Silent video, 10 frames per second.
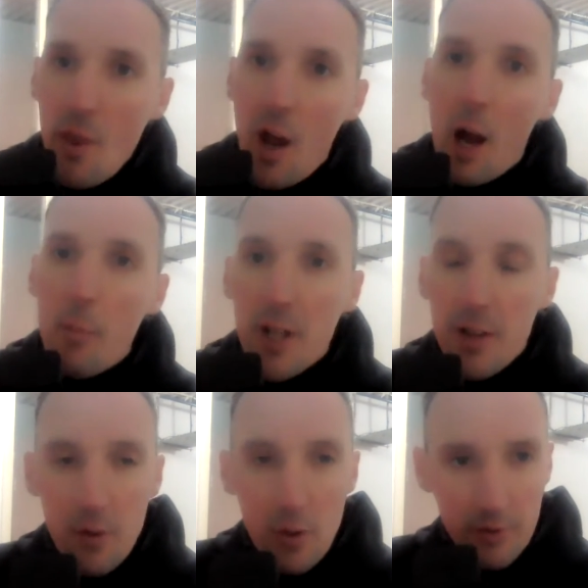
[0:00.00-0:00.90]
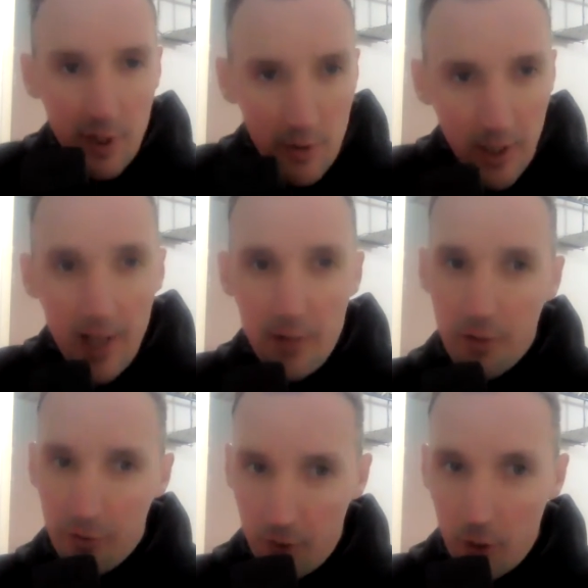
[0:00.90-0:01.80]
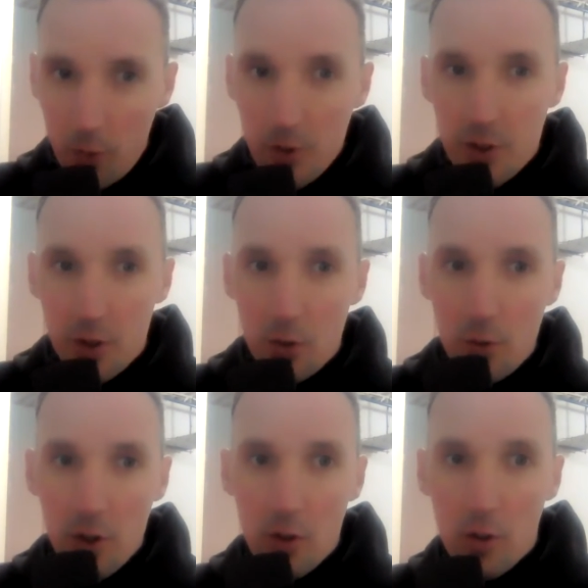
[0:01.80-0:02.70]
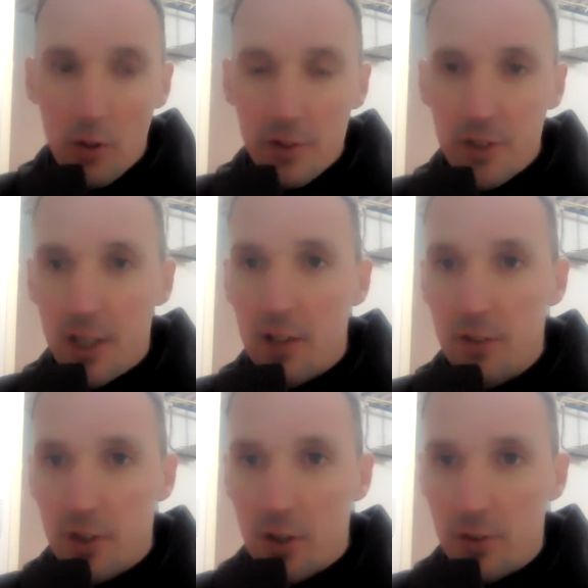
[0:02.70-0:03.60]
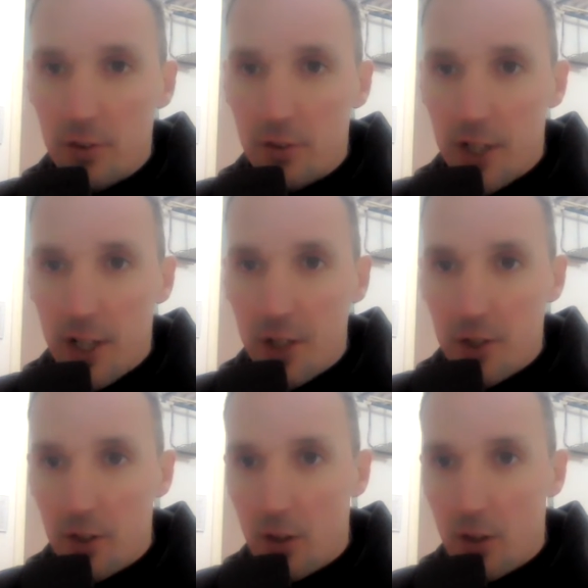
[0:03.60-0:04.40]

how many of those are you getting through to your sales consultation